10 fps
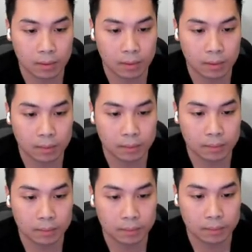
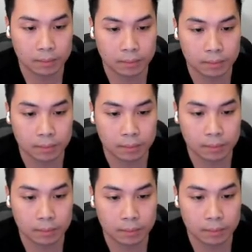
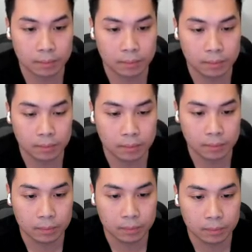
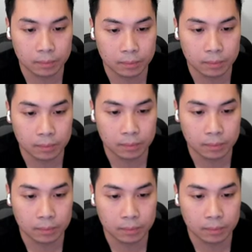(not speaking)